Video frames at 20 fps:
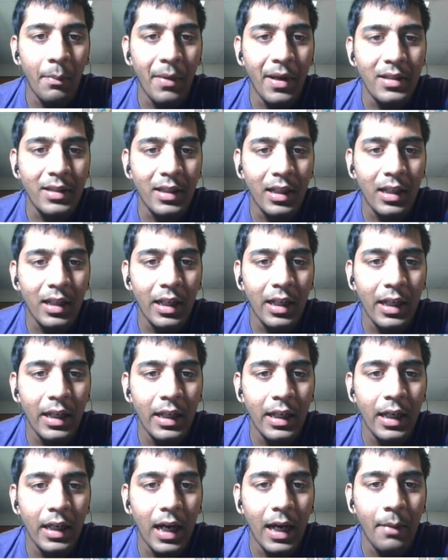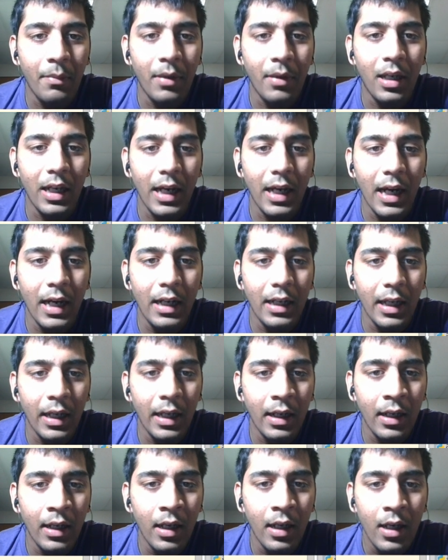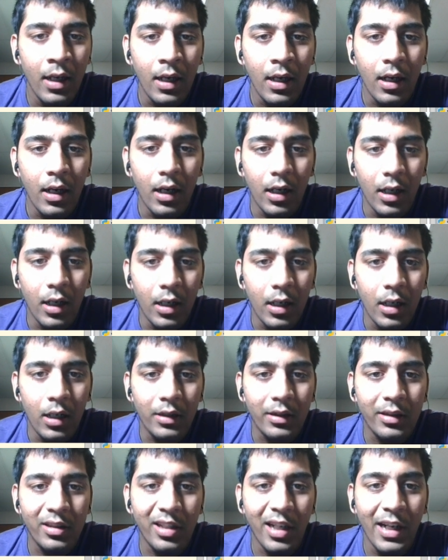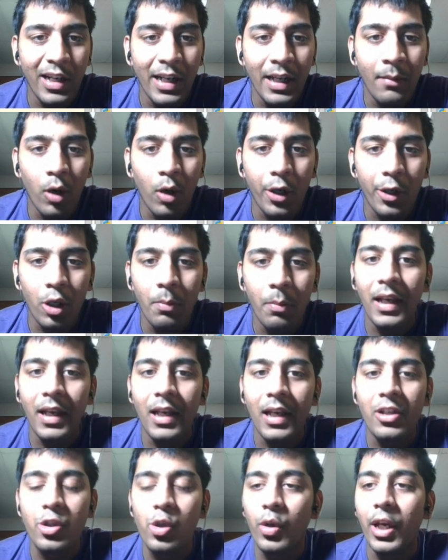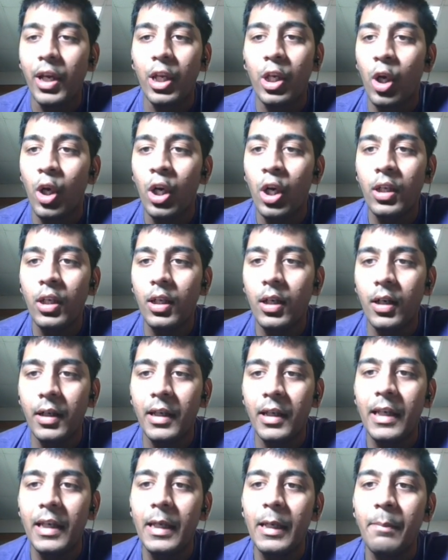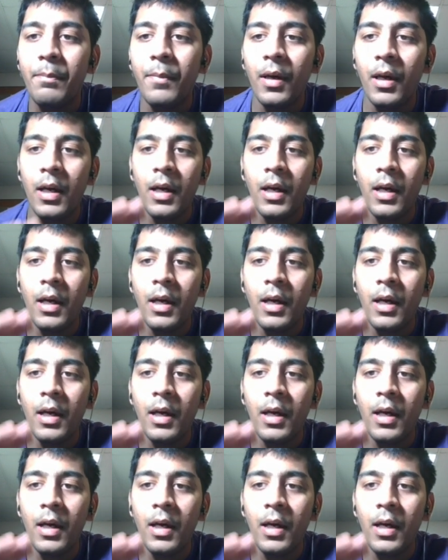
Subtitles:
basically I'm creating a threading module, because you cannot keep